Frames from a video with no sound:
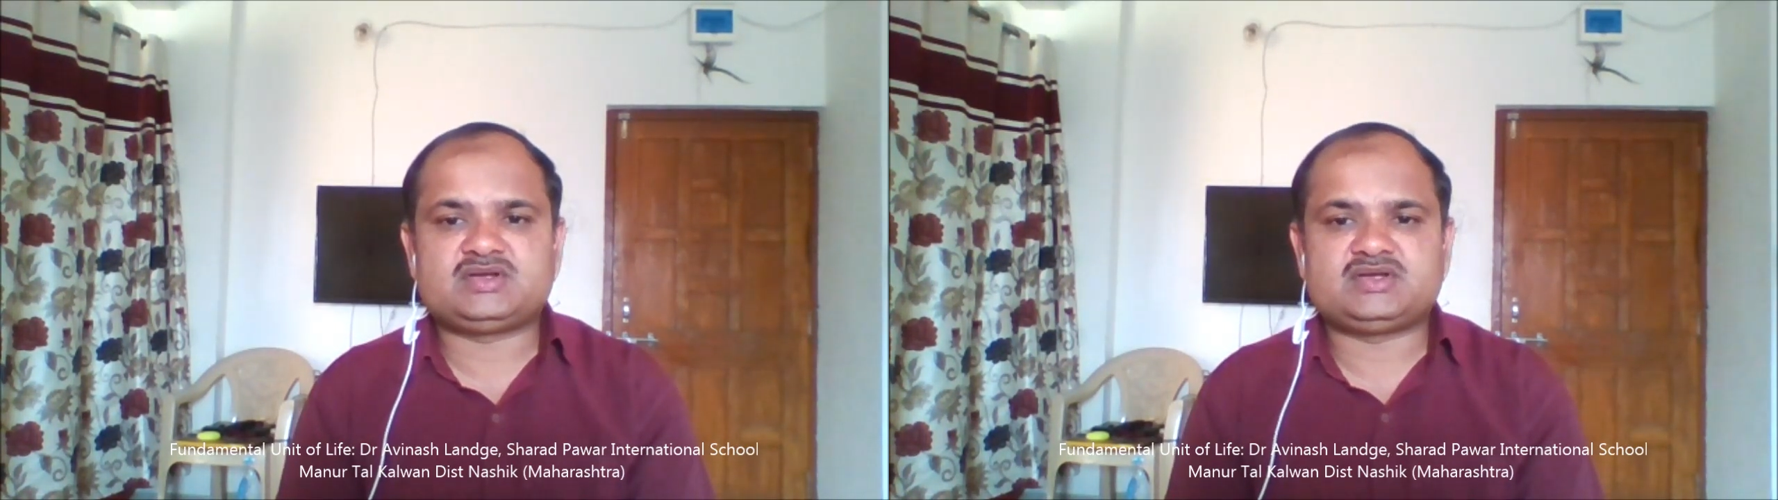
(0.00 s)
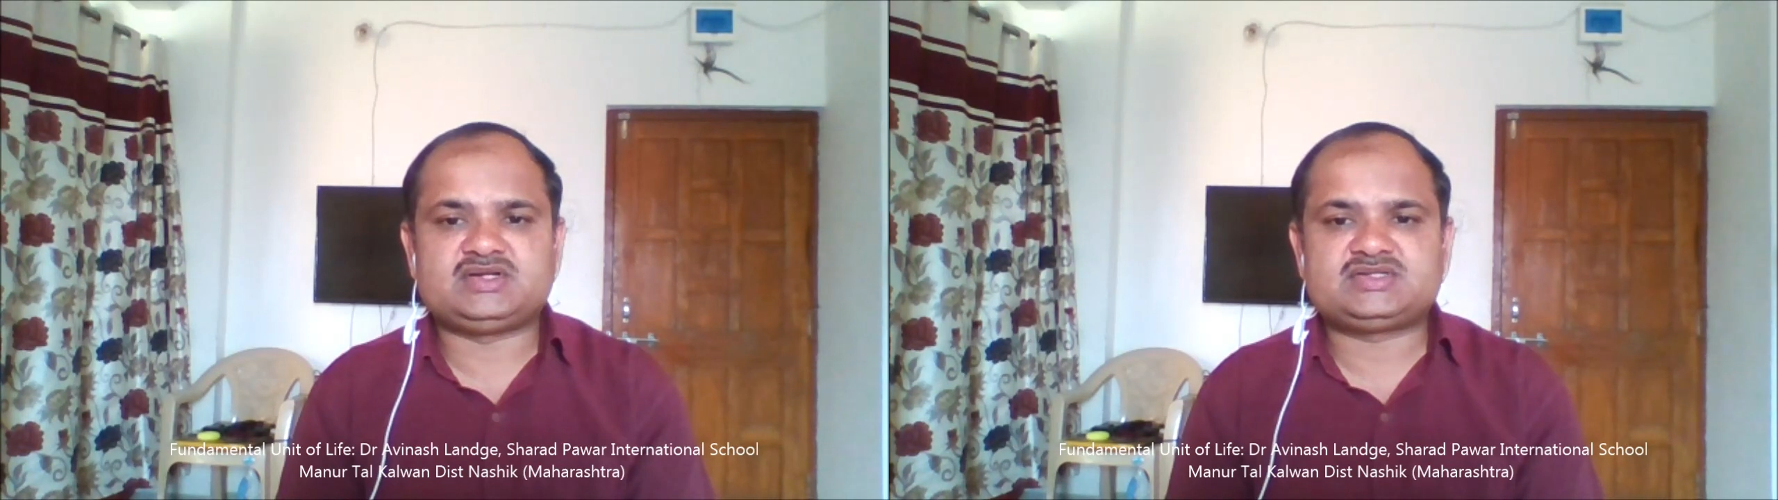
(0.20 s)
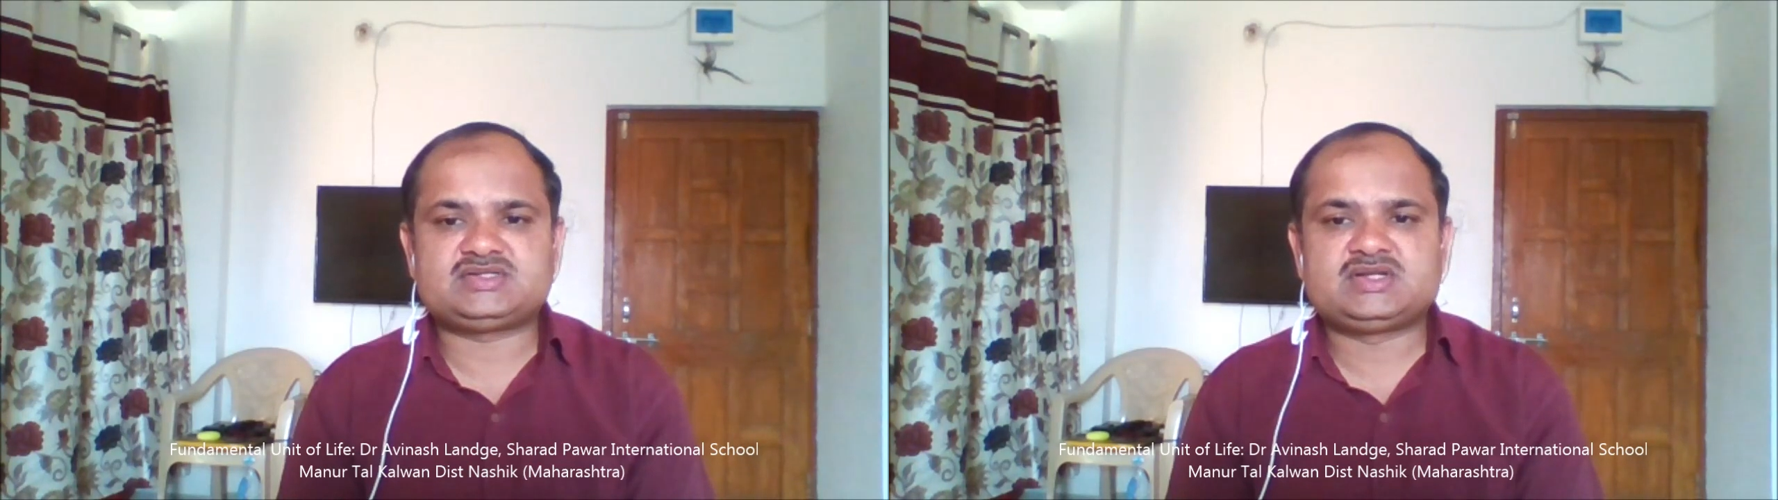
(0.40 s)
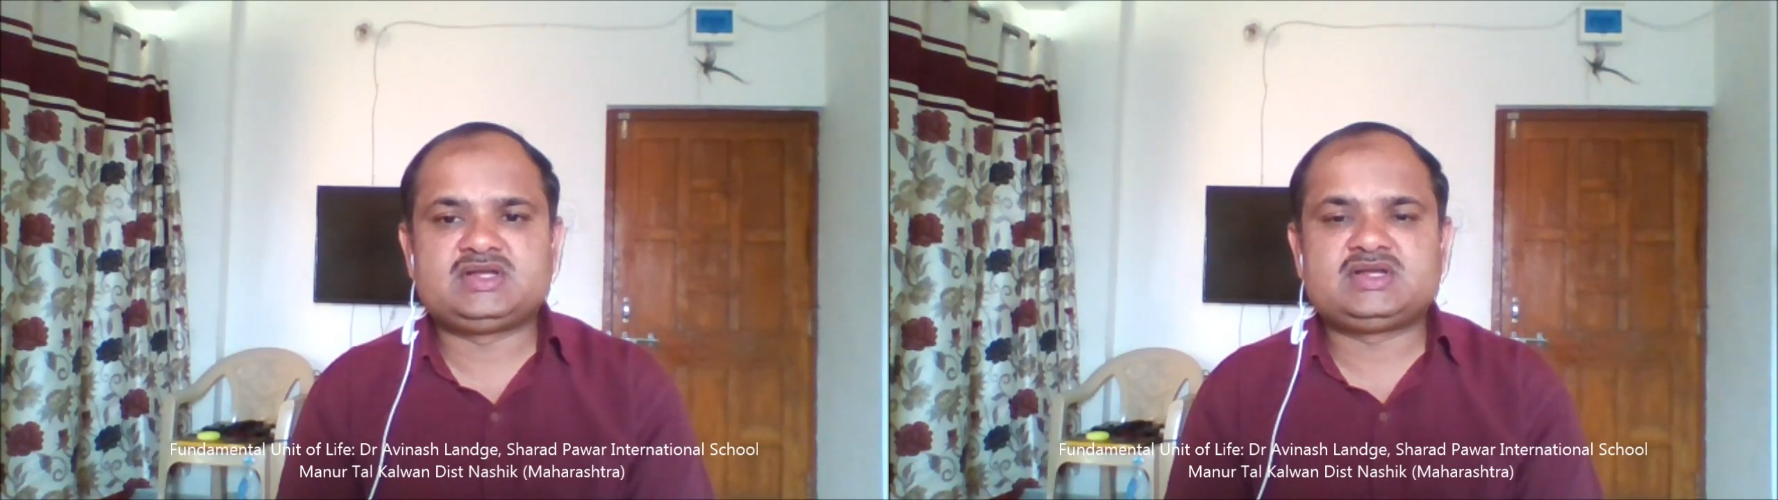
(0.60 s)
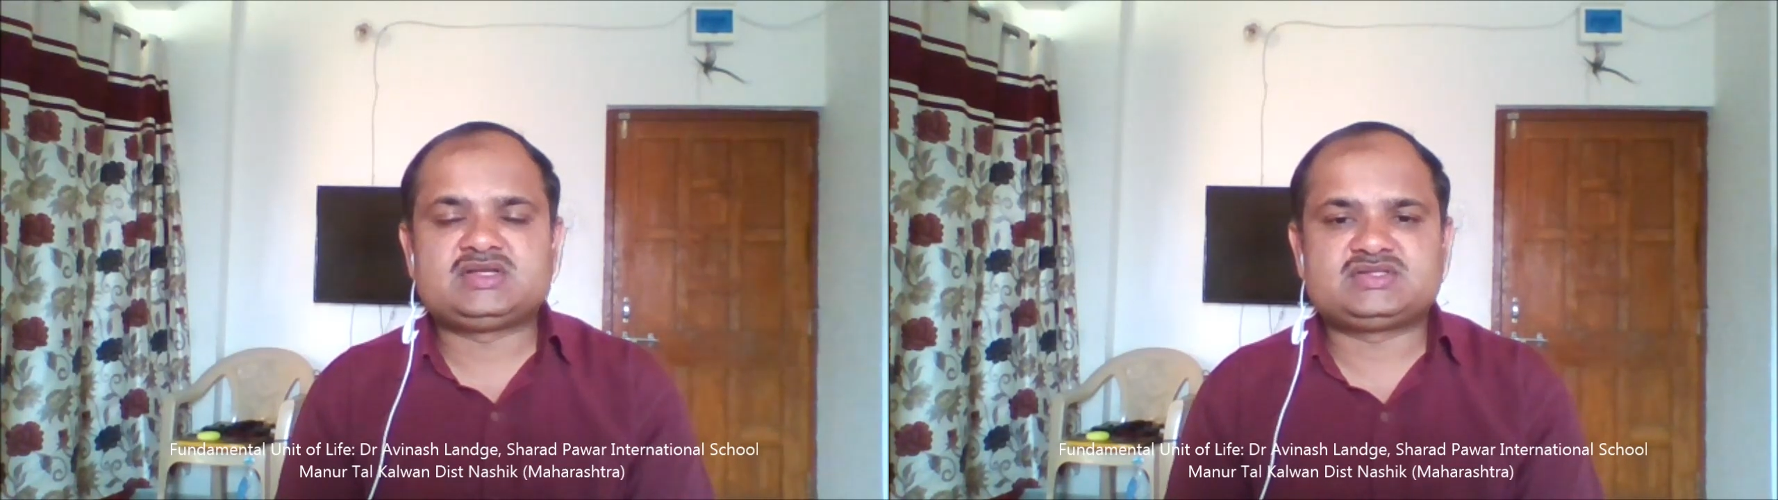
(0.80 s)
its
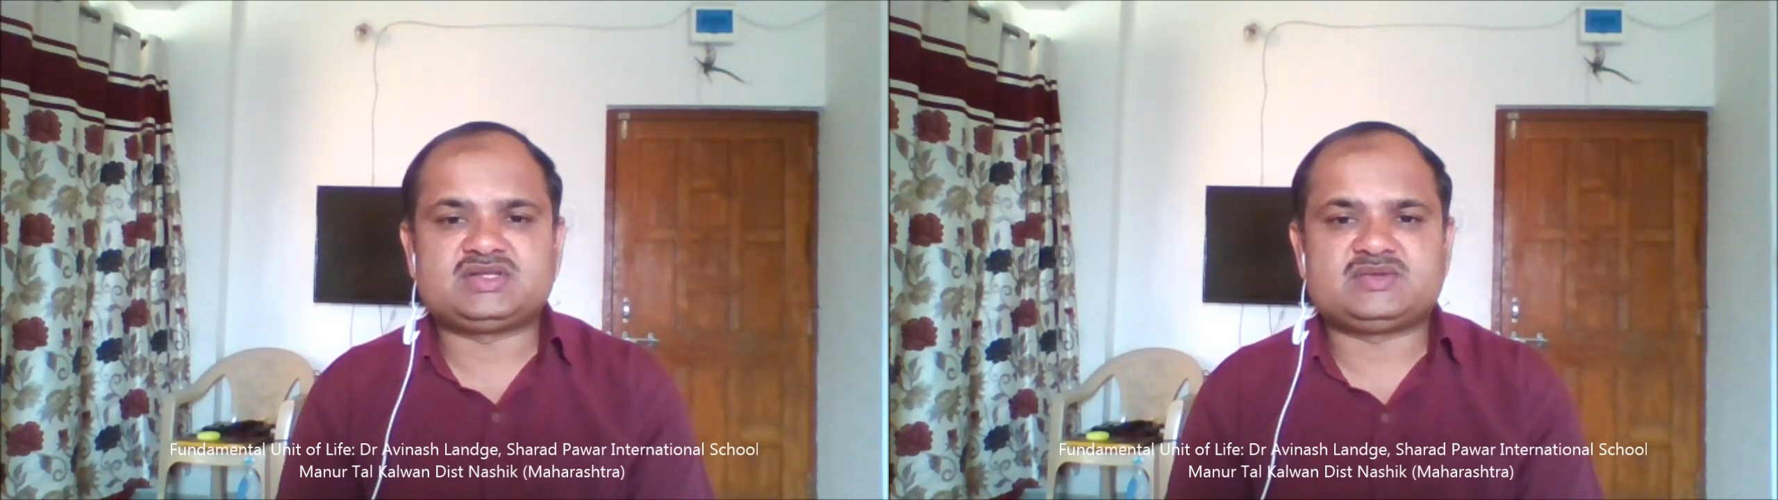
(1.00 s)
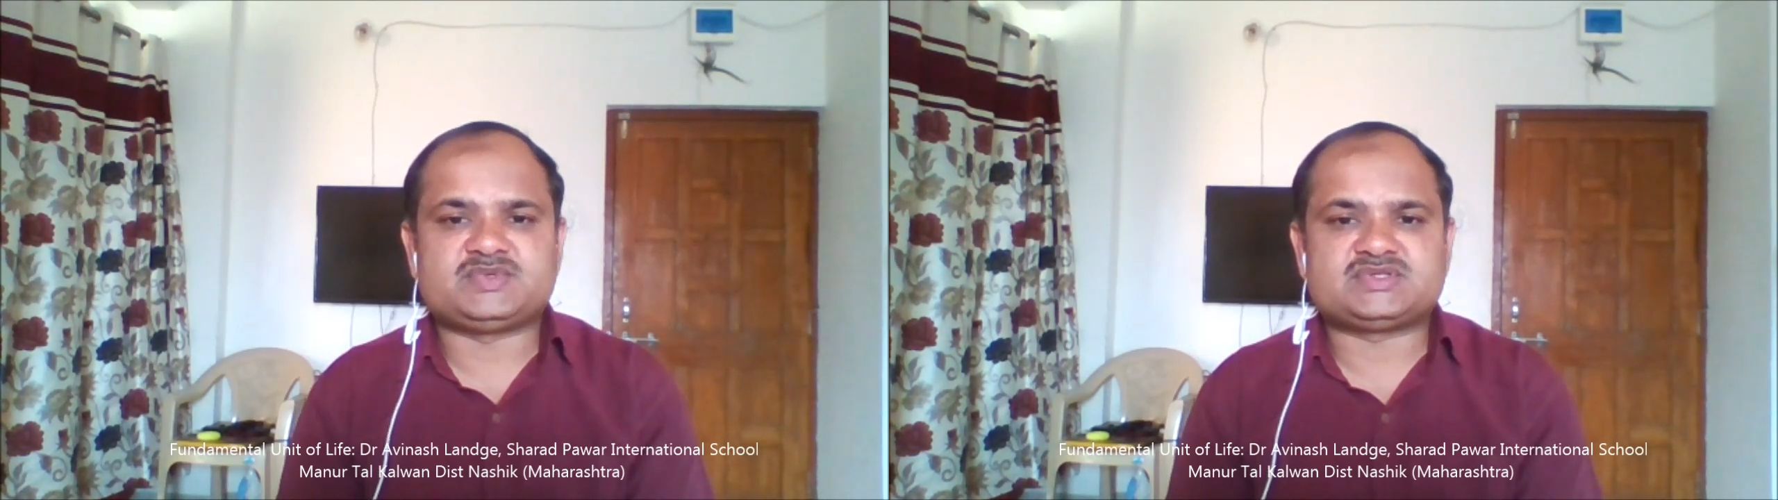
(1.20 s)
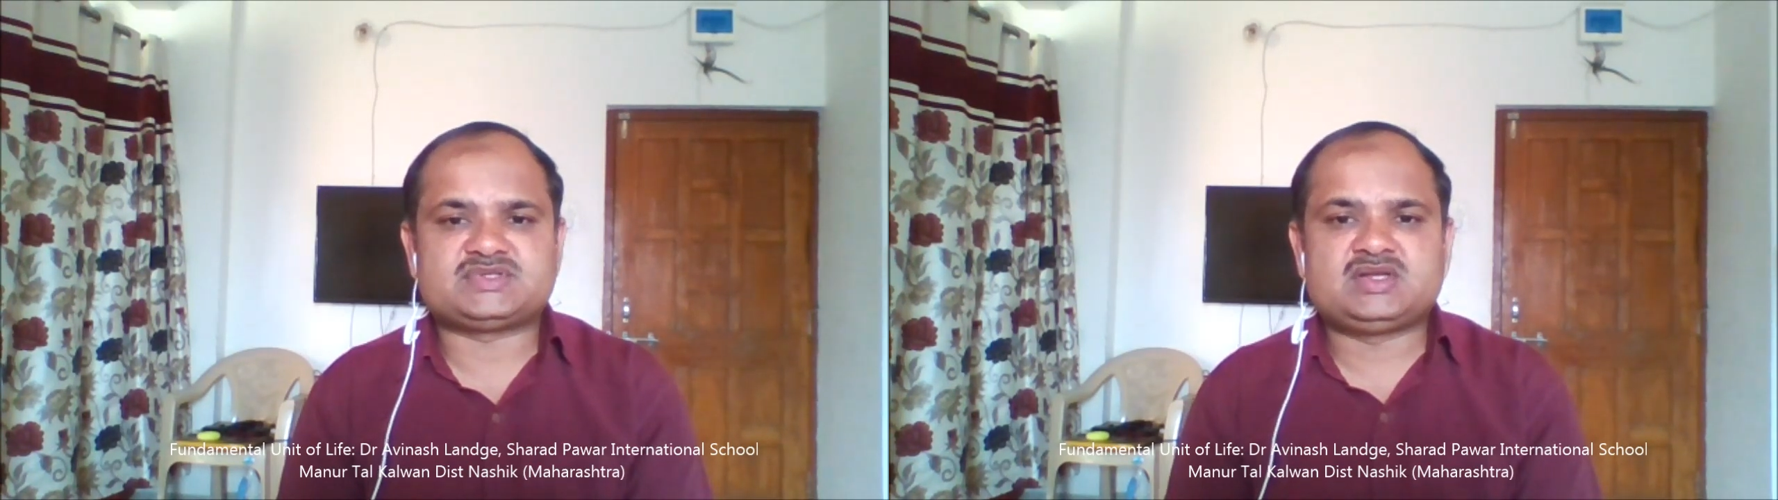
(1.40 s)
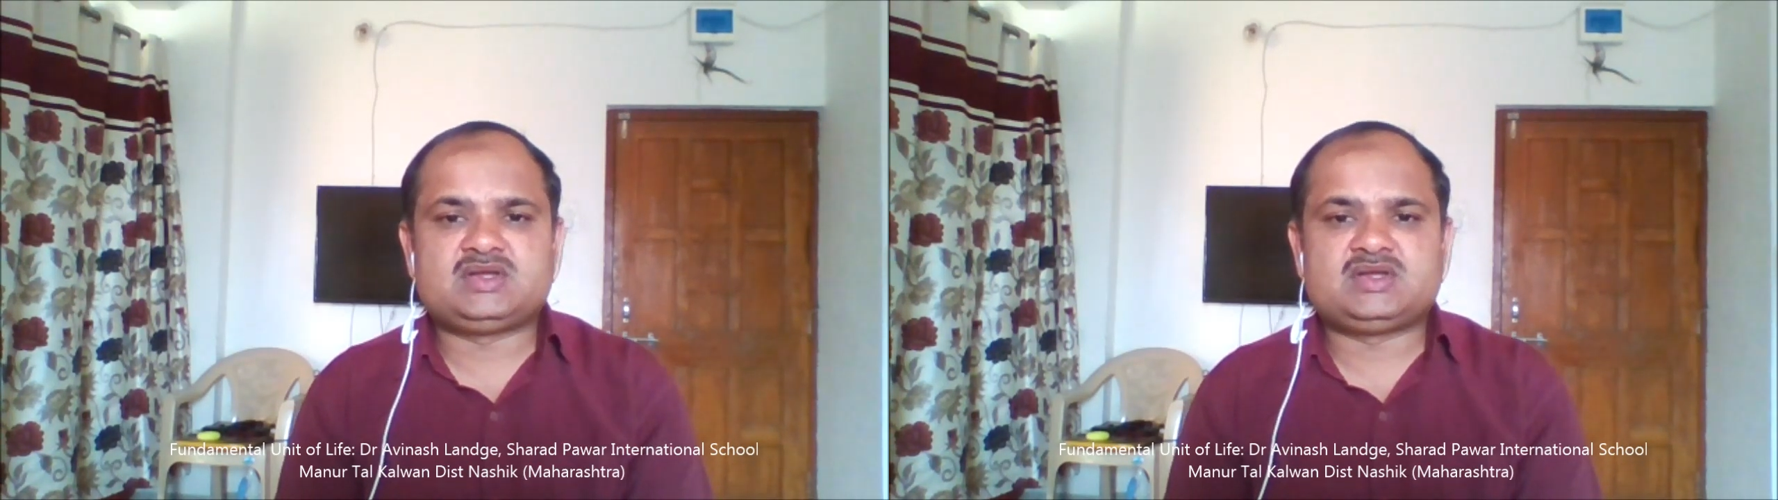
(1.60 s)
surface.